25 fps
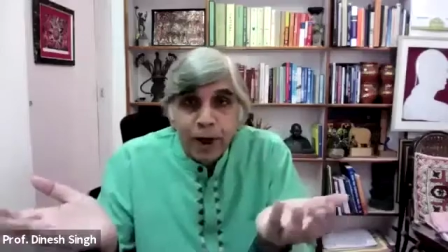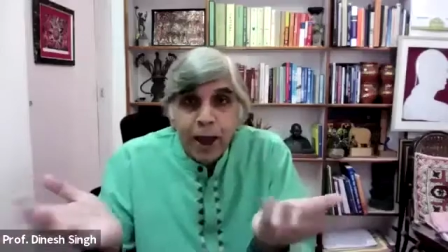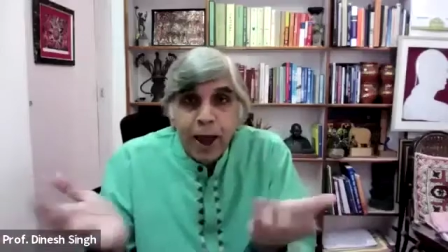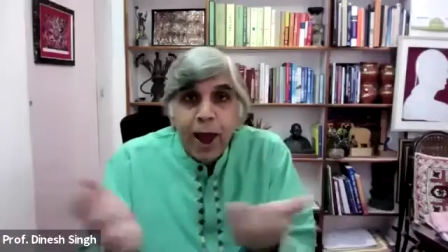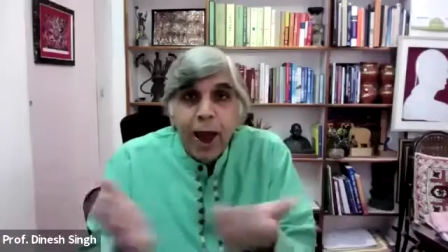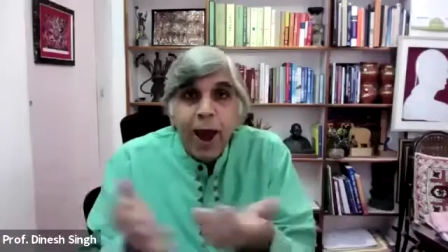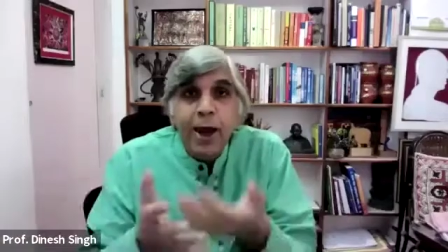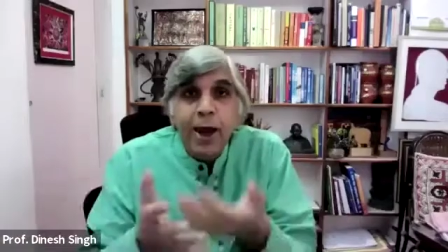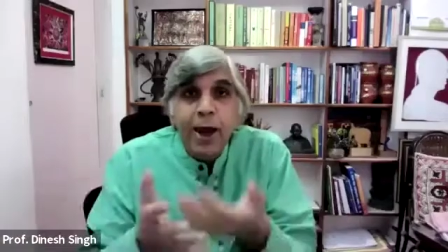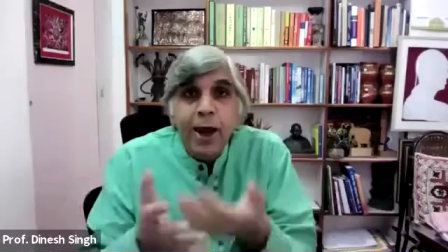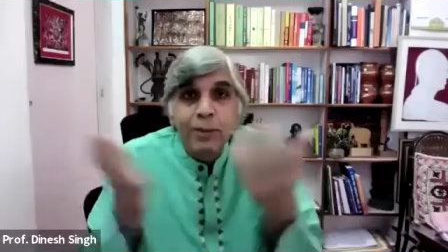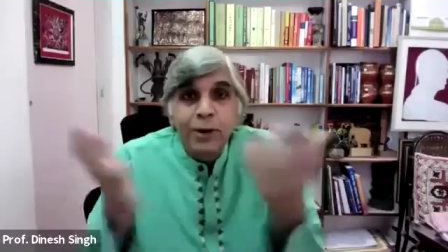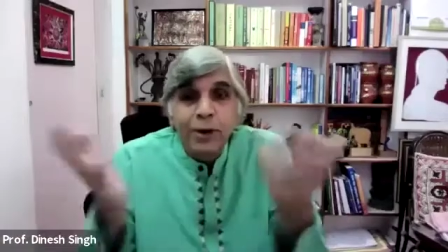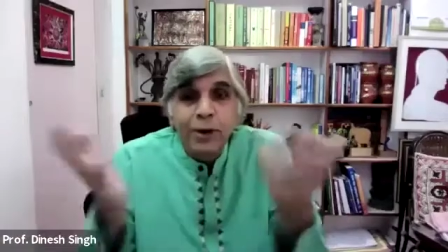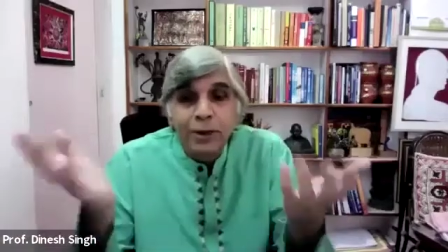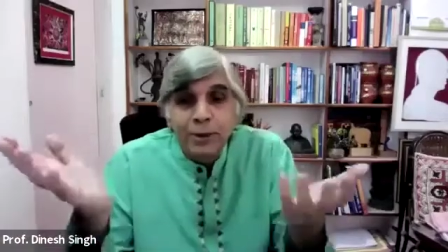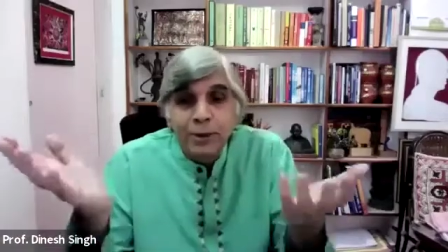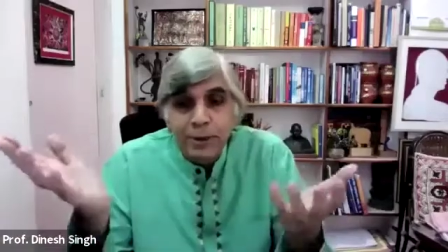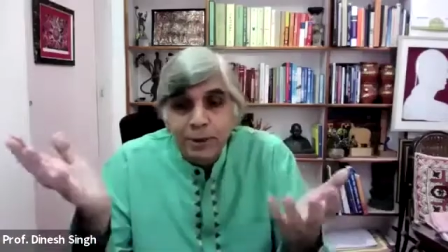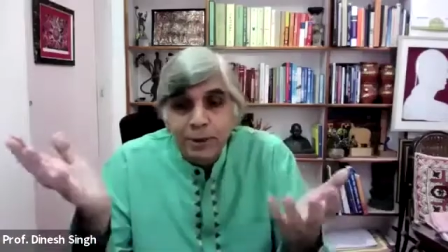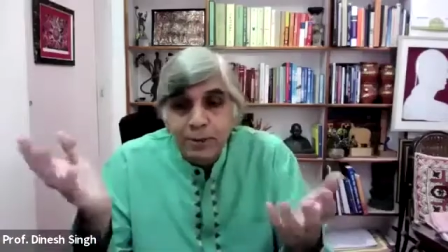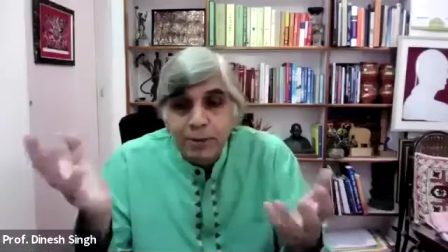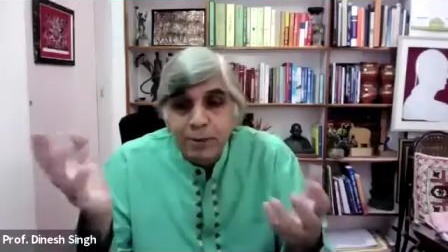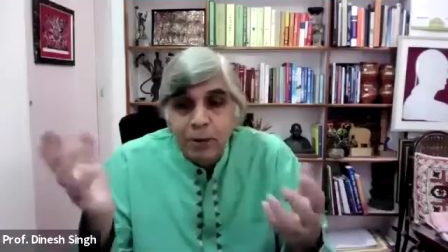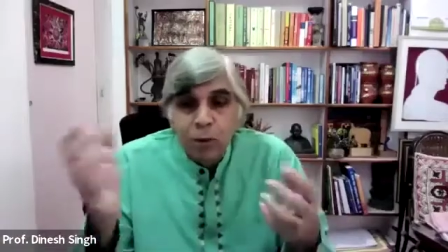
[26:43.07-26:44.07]
and
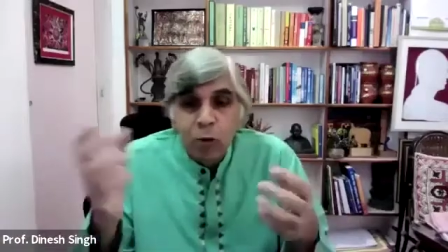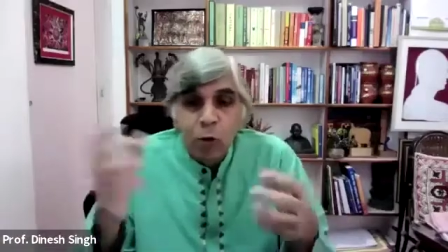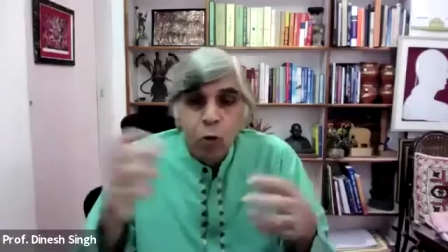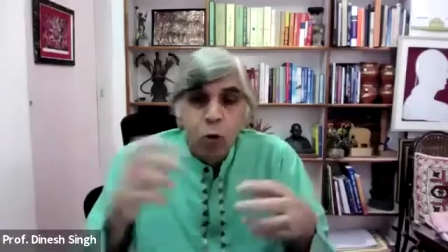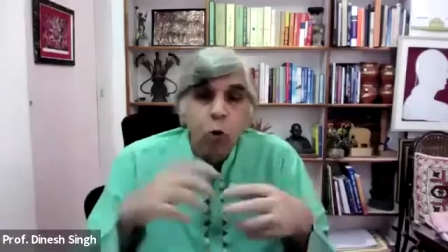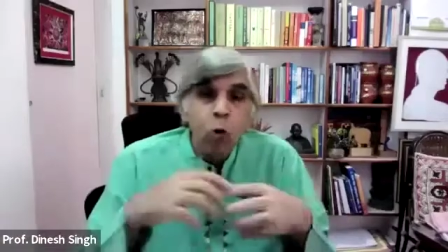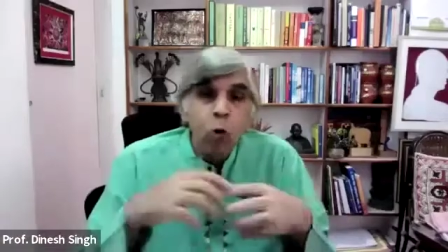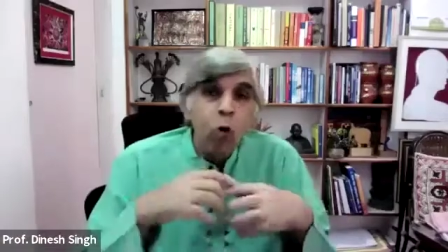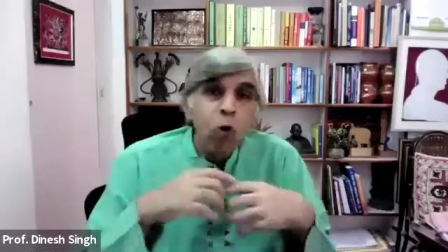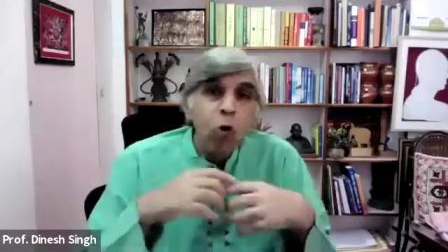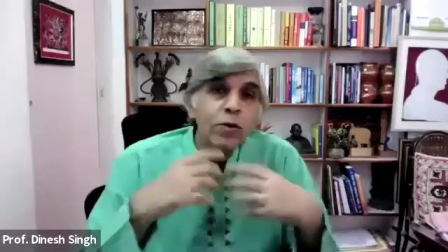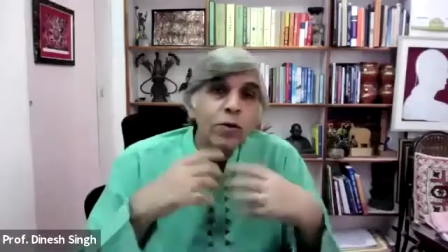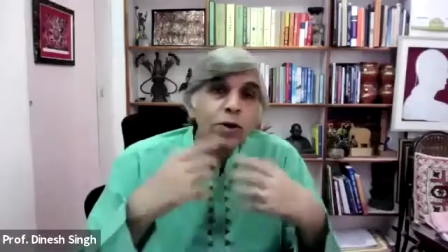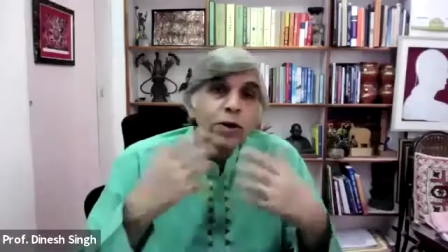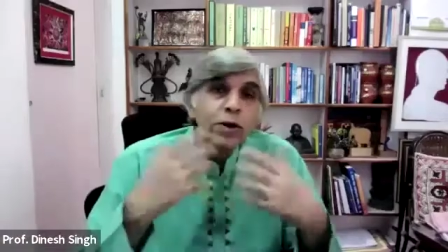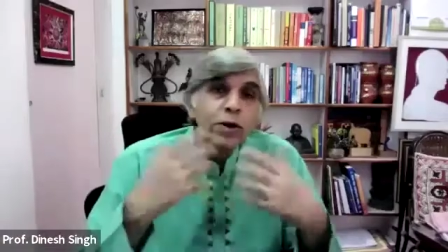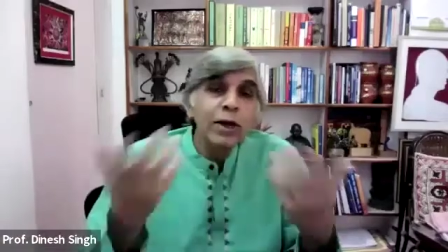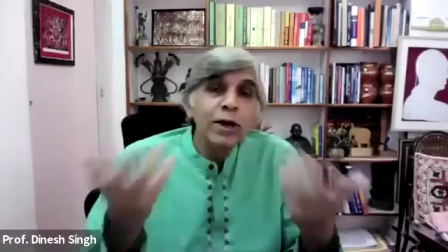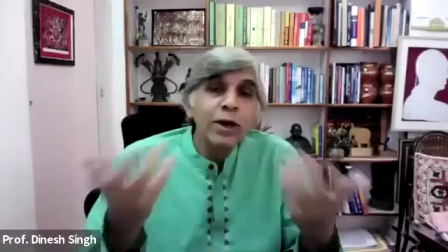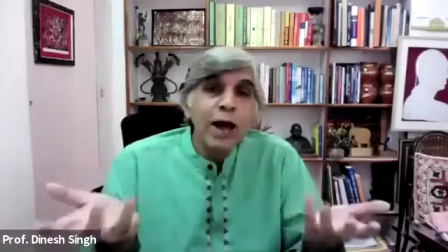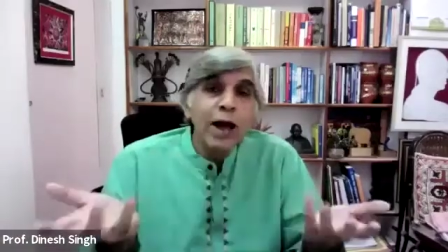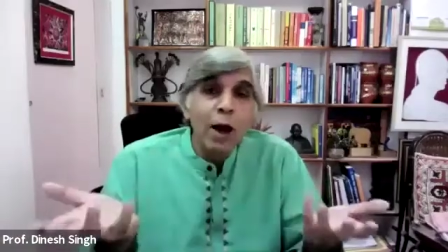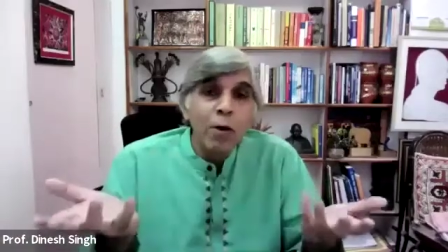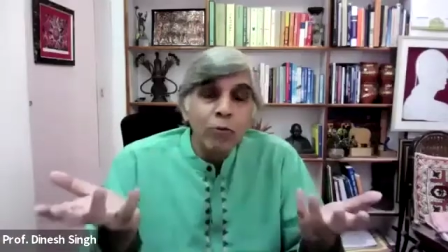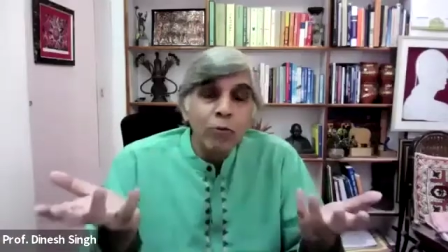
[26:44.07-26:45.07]
Britain over
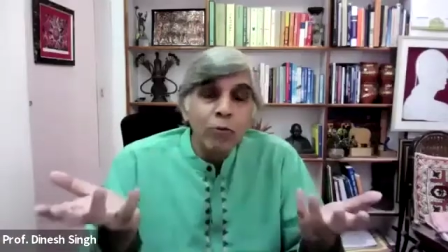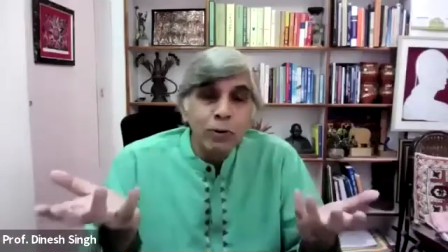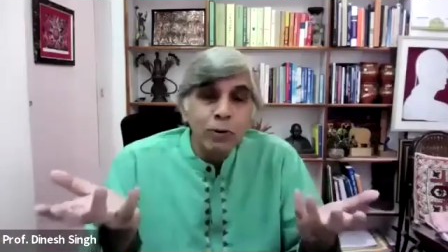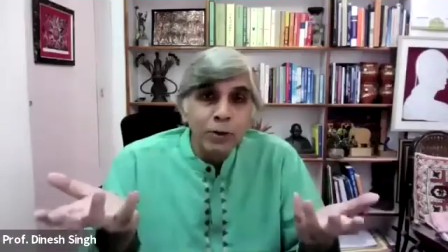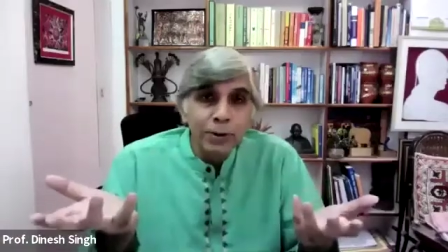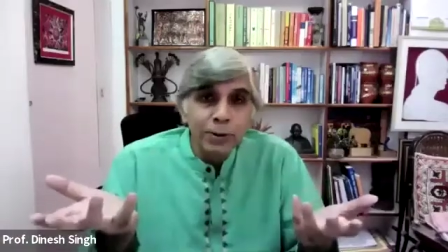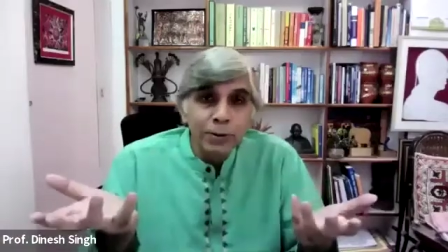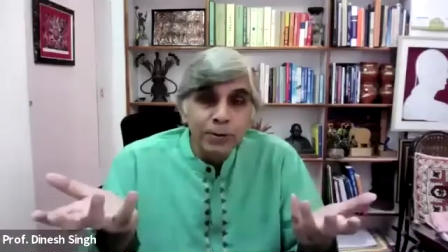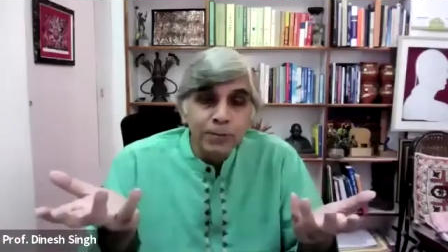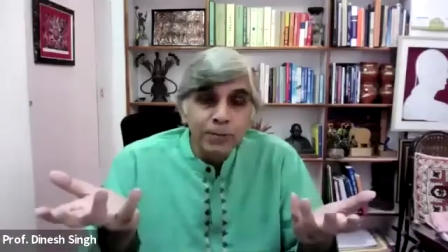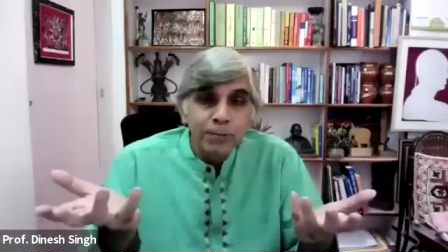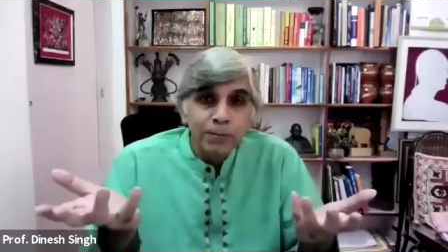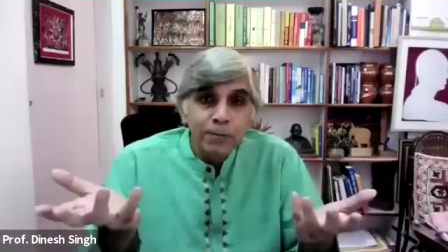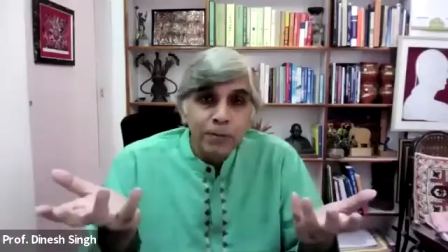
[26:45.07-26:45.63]
the counter.